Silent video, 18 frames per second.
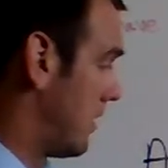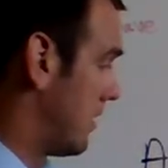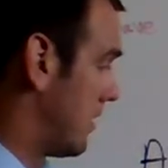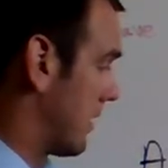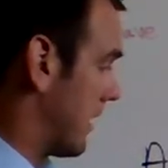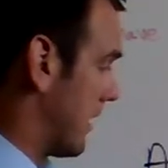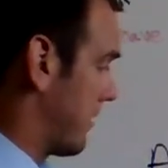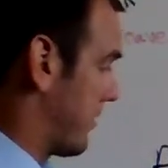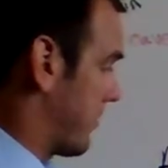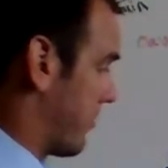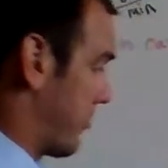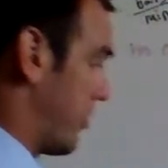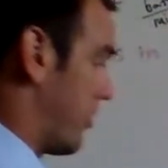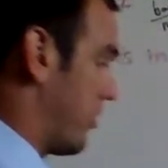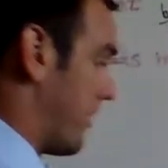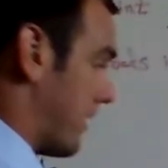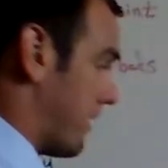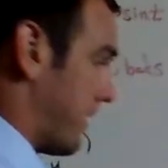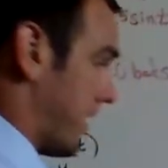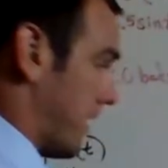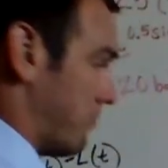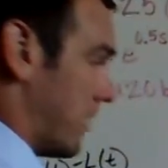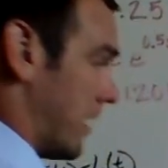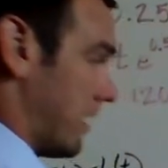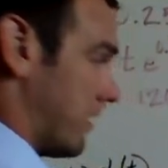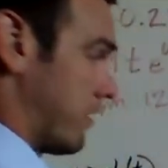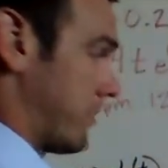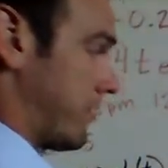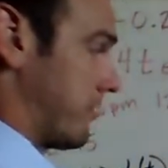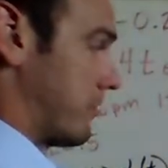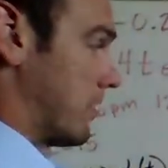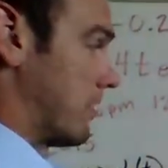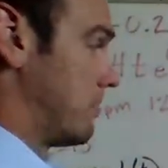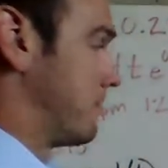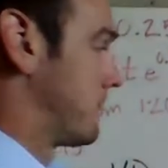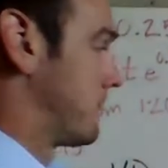Okay, so show that 10 minus 0.